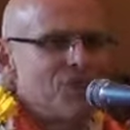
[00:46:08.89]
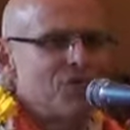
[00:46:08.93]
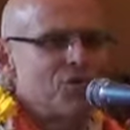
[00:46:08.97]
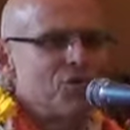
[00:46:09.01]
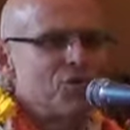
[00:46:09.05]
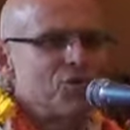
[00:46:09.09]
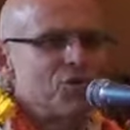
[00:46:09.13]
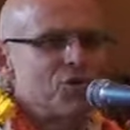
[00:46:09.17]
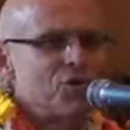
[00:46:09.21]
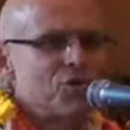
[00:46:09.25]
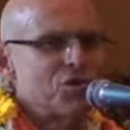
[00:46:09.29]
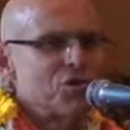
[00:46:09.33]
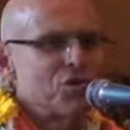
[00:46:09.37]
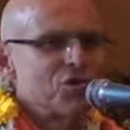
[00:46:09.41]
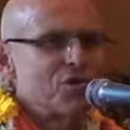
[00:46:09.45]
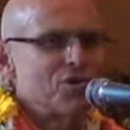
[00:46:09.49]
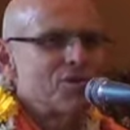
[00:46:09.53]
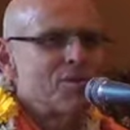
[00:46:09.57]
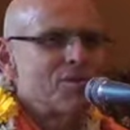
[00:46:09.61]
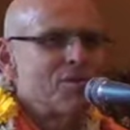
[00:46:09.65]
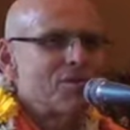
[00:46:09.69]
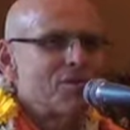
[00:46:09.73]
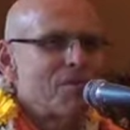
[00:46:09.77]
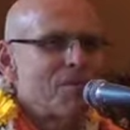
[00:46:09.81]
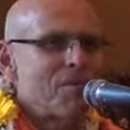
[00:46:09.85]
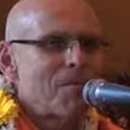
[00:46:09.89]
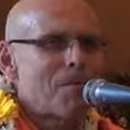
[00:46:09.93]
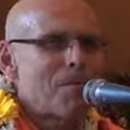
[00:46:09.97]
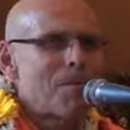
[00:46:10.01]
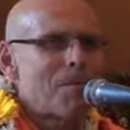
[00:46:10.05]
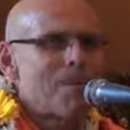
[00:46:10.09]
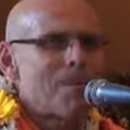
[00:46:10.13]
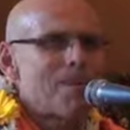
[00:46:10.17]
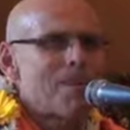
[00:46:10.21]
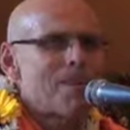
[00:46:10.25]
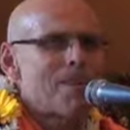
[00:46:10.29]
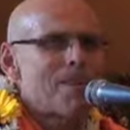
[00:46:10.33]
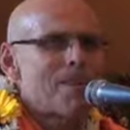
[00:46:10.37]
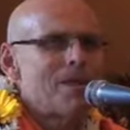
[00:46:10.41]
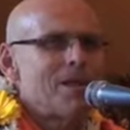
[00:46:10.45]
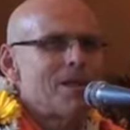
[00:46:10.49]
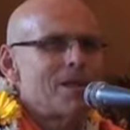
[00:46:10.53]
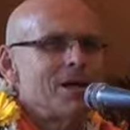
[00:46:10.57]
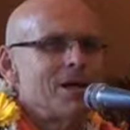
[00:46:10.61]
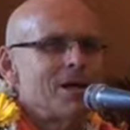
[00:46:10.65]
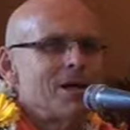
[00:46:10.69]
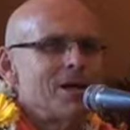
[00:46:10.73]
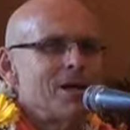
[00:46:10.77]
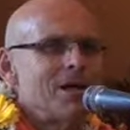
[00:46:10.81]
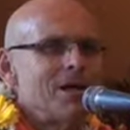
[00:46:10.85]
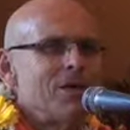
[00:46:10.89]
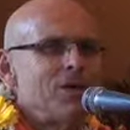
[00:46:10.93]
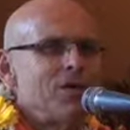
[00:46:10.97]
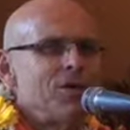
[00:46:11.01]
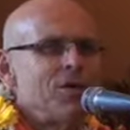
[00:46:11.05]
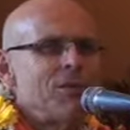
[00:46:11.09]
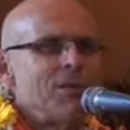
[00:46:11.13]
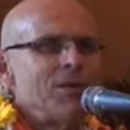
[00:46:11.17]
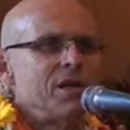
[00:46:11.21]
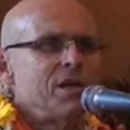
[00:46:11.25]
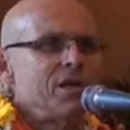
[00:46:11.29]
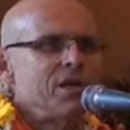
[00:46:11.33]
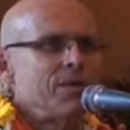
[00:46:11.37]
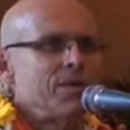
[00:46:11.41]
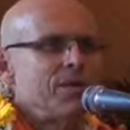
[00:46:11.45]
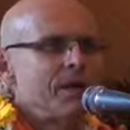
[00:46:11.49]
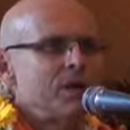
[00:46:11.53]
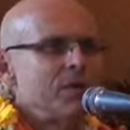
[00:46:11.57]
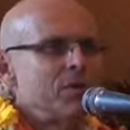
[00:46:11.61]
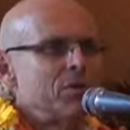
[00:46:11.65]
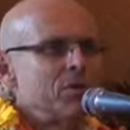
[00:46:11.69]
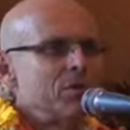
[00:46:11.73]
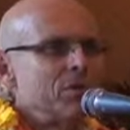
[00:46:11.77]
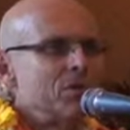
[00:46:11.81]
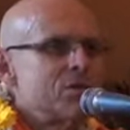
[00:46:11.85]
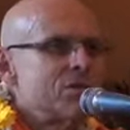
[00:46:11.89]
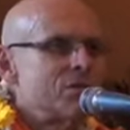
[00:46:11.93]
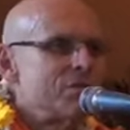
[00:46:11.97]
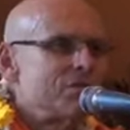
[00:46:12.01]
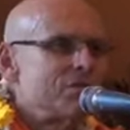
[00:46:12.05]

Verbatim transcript: took it a little bit about